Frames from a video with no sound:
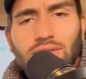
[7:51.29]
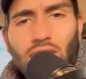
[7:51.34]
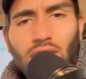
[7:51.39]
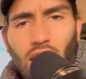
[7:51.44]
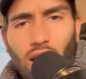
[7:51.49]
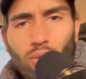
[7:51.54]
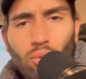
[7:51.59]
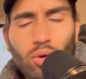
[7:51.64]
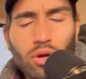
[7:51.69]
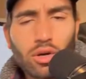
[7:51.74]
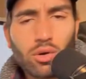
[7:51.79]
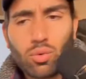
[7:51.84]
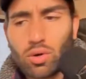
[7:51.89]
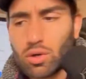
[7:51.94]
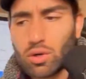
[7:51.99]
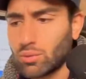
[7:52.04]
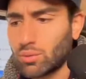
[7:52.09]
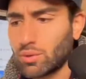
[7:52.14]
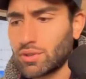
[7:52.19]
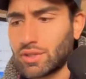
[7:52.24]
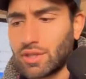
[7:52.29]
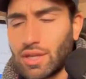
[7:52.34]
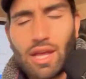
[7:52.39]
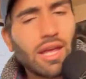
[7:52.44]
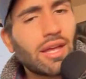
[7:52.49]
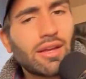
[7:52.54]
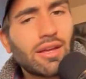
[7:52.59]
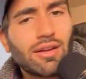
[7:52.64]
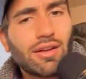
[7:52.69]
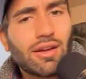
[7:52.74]
I want to work with,
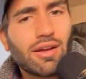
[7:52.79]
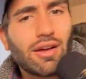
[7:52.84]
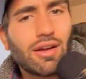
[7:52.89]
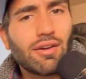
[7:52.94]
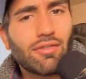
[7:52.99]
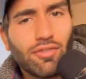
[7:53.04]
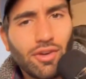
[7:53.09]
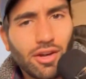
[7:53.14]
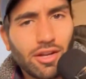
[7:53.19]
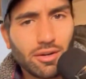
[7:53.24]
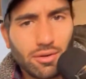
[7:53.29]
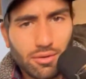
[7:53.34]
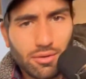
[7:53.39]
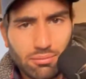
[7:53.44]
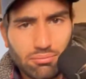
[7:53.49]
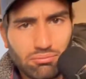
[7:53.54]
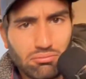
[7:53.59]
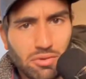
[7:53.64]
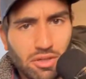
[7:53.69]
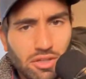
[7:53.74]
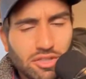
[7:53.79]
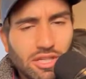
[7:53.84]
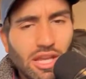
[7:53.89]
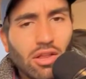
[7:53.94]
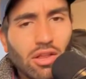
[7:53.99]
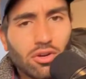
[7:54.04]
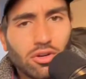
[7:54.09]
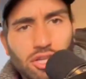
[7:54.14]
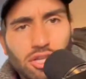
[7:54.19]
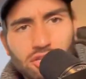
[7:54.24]
find a
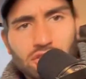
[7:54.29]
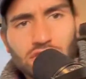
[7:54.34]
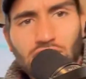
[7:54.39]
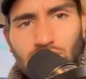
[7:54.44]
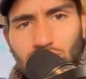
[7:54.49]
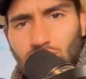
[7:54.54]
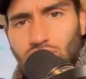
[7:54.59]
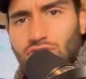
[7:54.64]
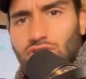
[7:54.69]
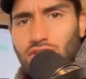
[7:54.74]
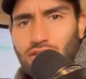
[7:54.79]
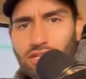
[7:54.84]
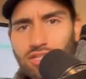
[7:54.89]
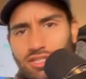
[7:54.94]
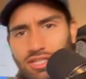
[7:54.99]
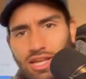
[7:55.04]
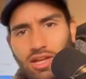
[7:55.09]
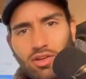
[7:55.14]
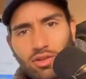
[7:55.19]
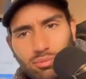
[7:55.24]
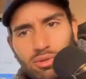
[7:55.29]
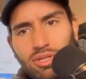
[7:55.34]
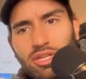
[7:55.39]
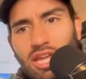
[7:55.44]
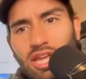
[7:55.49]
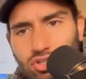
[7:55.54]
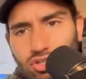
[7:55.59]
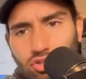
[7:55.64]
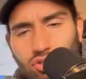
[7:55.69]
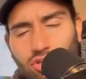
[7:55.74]
seller that's interested in selling
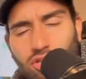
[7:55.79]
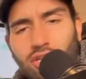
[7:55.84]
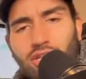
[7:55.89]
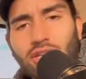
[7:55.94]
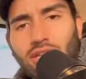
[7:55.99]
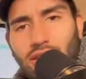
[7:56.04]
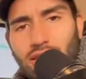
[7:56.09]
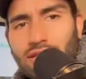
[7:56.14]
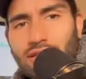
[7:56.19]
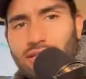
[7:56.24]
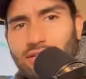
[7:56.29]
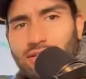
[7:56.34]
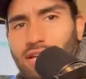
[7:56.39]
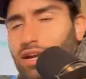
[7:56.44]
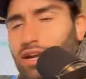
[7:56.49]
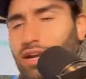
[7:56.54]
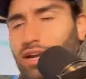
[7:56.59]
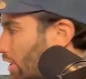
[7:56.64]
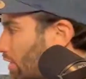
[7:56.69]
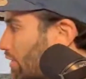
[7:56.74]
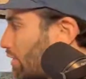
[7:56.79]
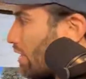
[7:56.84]
potentially in this area.